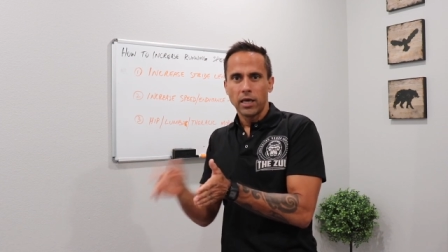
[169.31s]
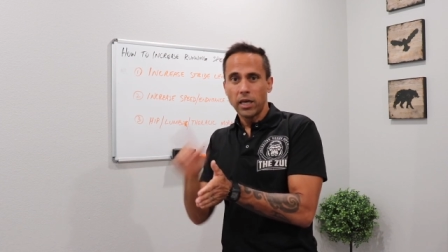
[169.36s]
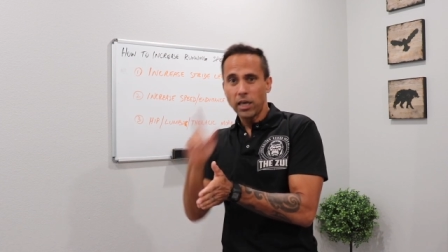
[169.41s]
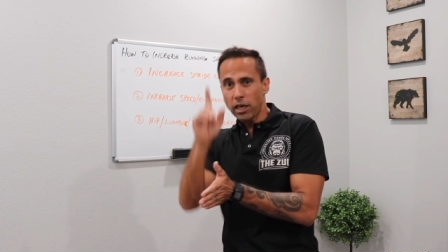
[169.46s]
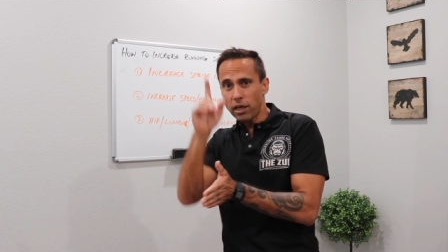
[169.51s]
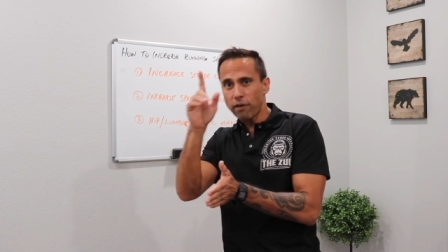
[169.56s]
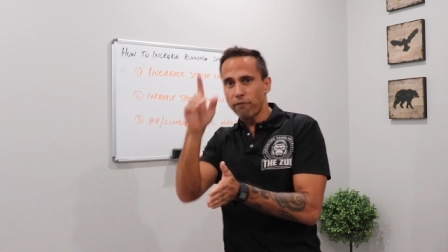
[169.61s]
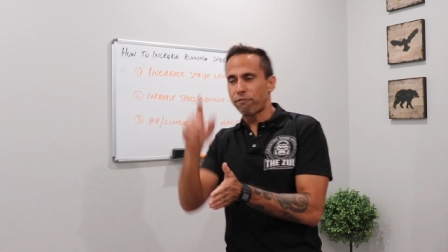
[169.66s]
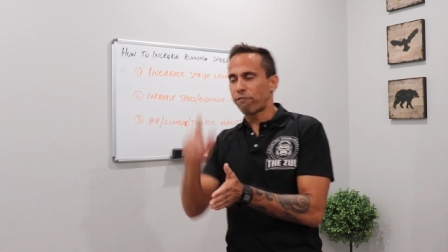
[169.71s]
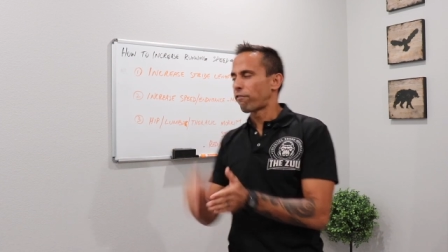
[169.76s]

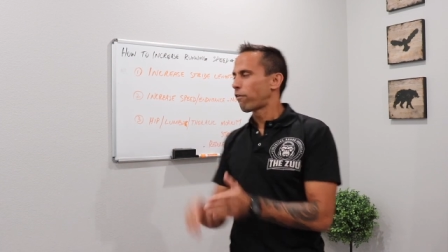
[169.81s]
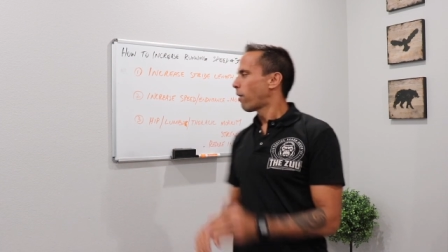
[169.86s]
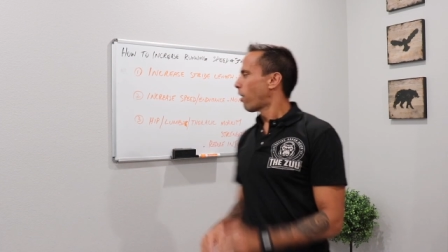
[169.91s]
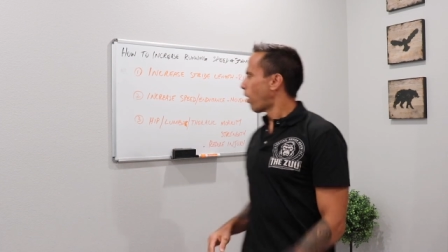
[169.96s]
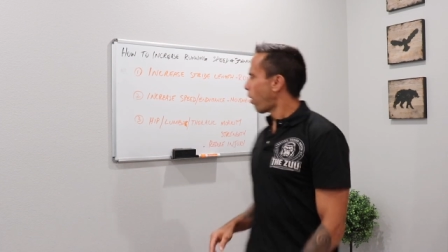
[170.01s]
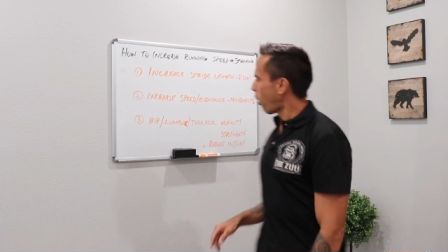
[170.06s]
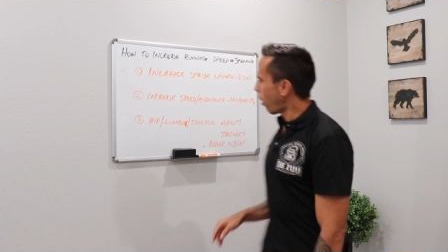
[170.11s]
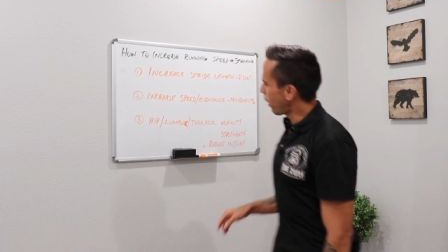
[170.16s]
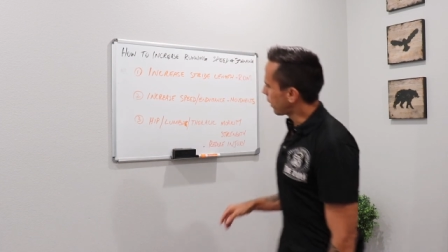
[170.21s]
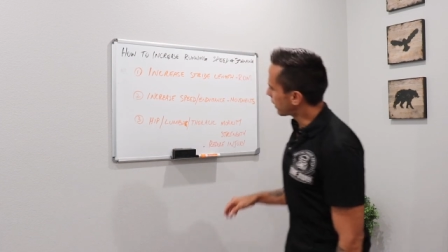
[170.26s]
If
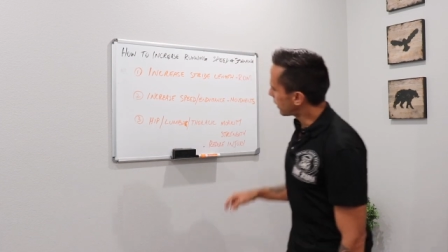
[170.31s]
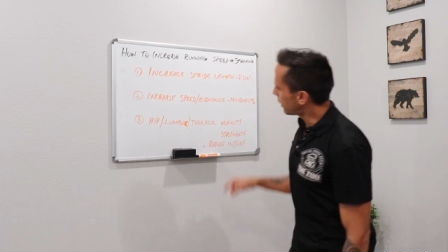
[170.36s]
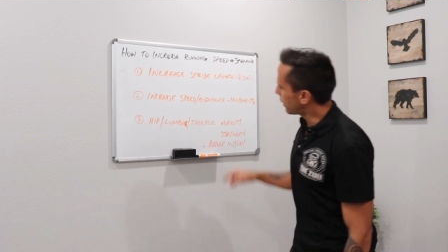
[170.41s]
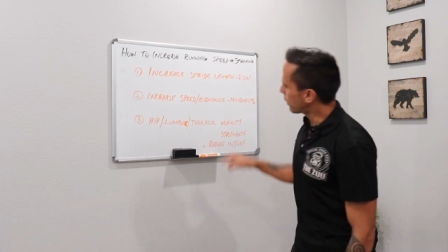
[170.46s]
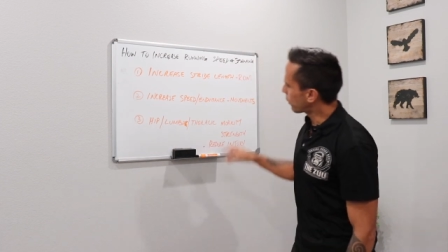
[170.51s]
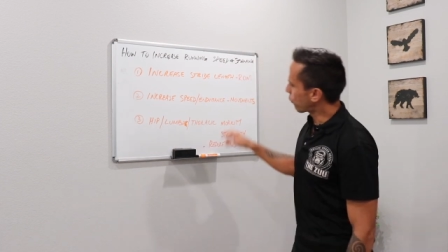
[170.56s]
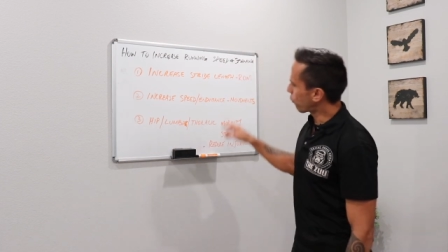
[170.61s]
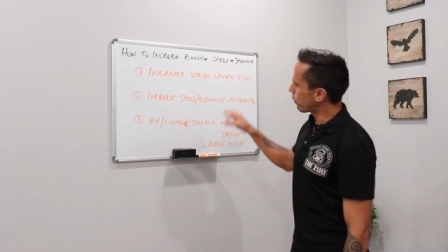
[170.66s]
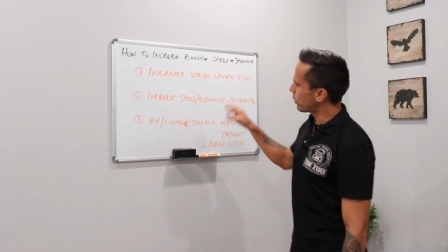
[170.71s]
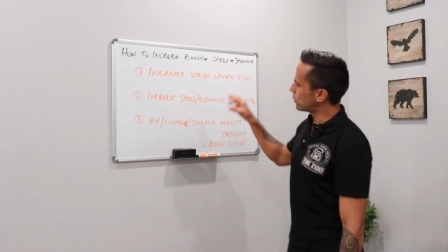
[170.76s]
I can
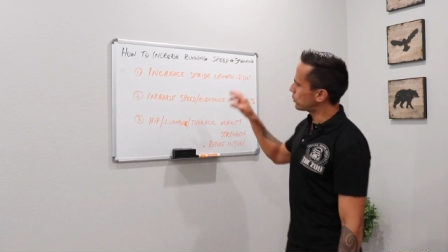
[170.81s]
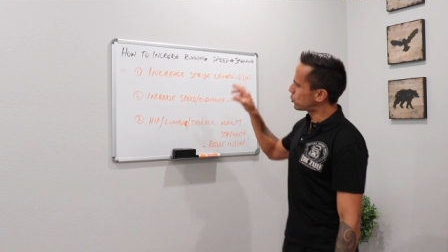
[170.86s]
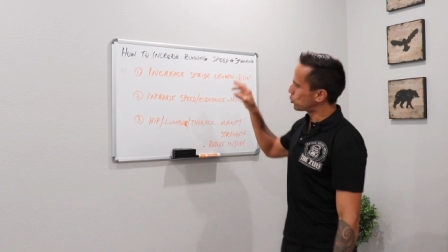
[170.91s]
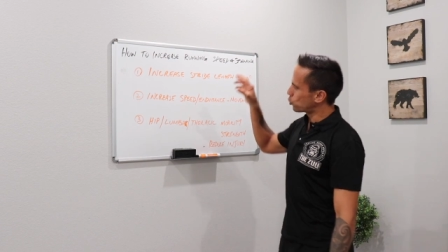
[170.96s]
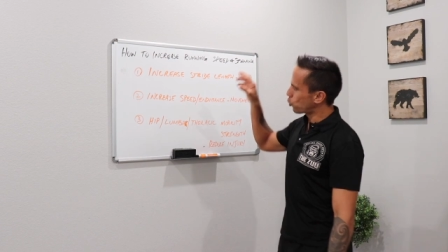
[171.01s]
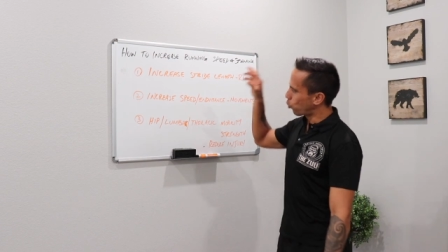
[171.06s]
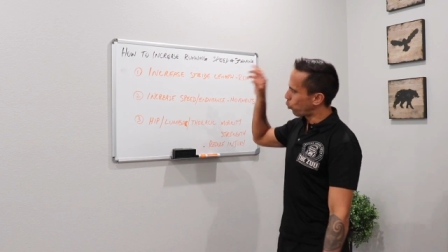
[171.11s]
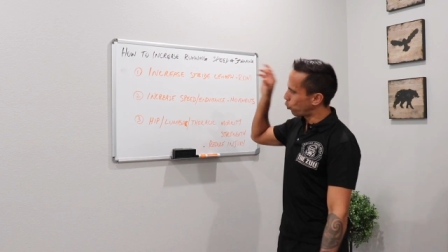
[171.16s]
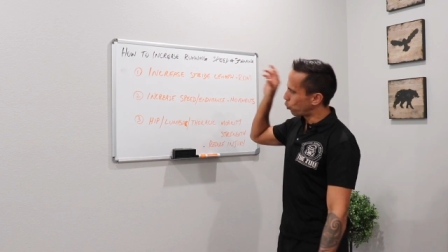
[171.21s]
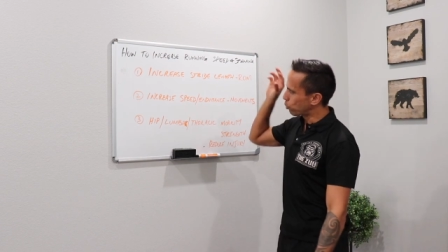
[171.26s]
increase
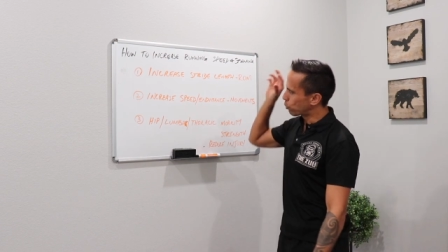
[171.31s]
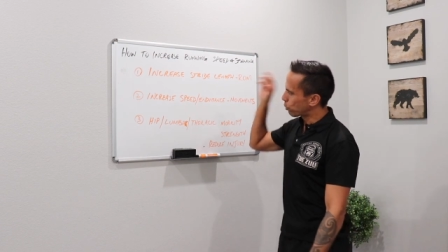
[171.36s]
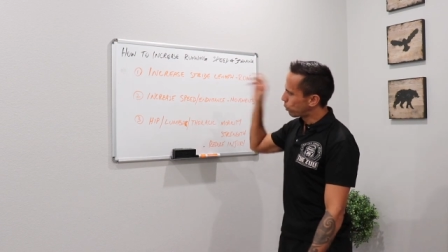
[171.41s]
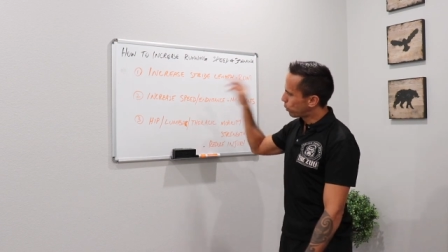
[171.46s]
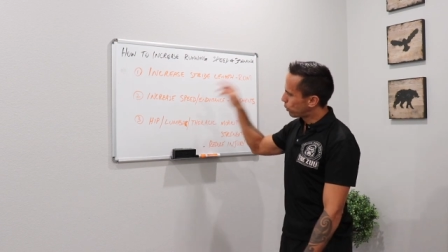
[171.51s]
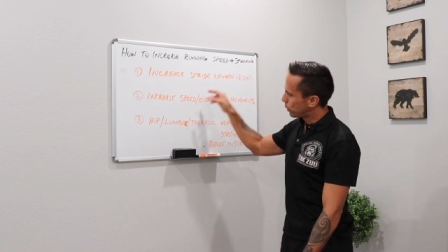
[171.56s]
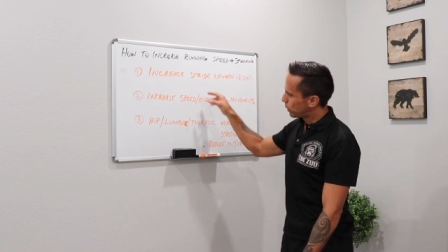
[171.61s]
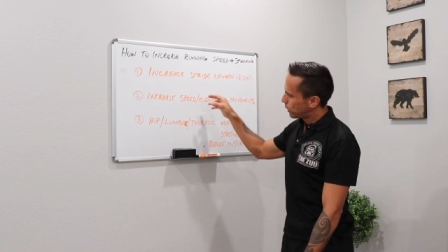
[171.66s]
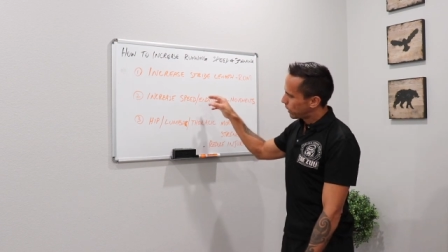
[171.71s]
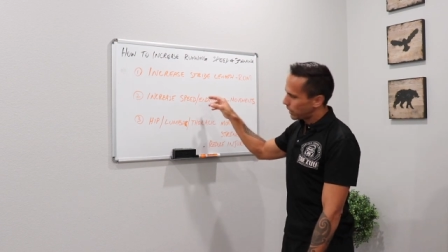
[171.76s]
your